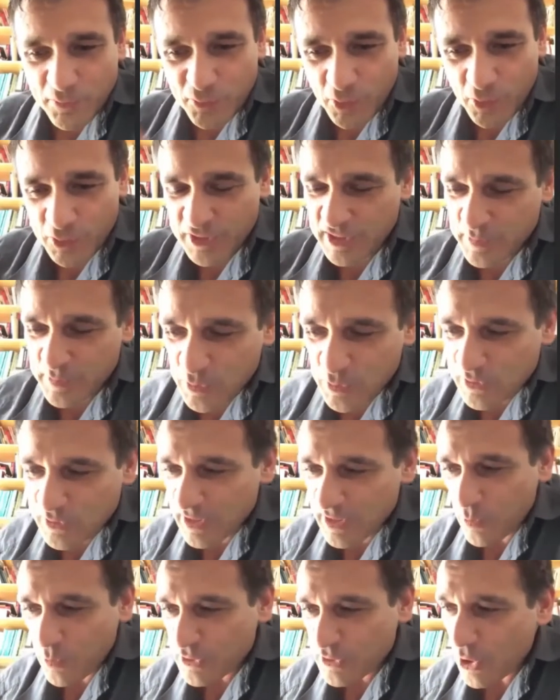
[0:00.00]
his music was
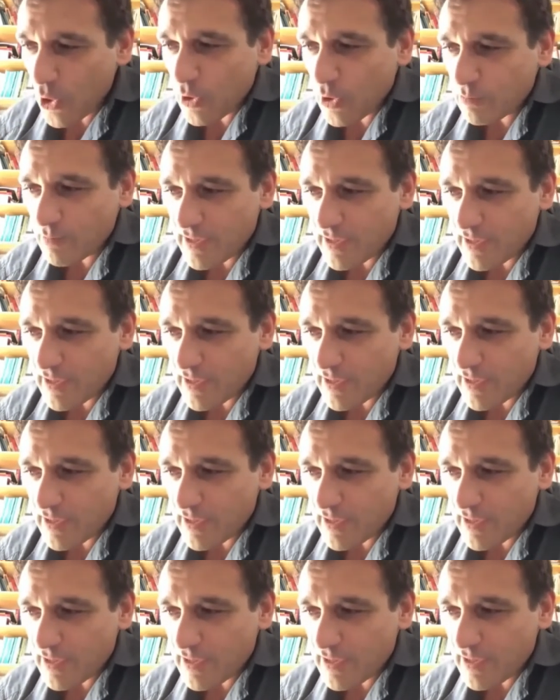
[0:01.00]
always a
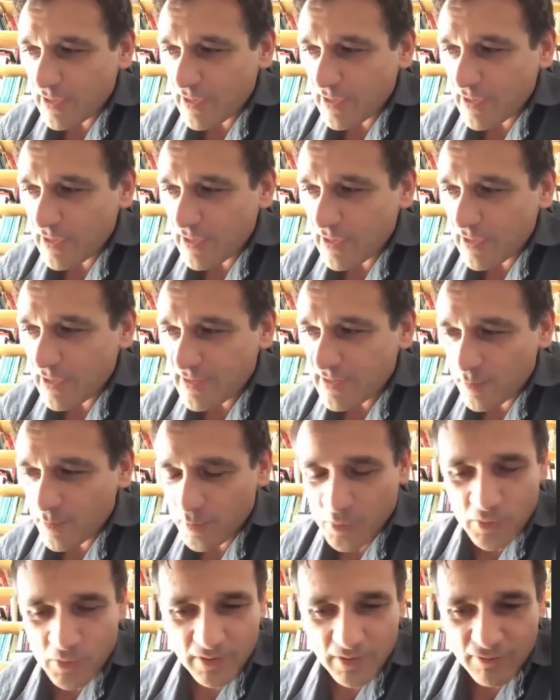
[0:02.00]
great inspiration,
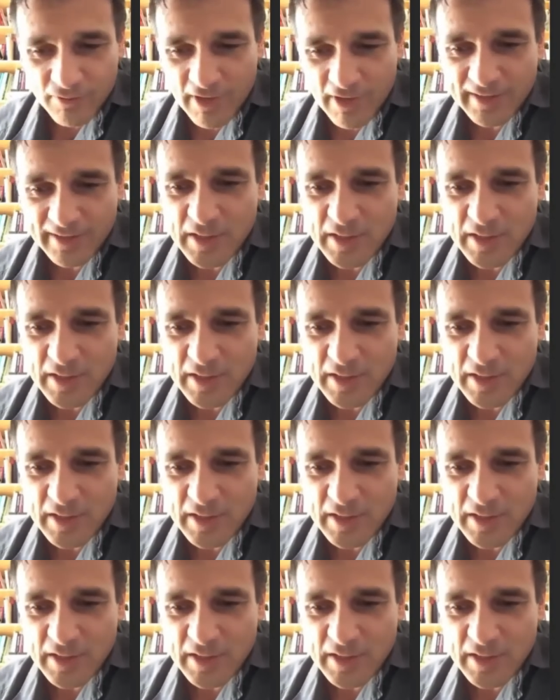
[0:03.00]
but it was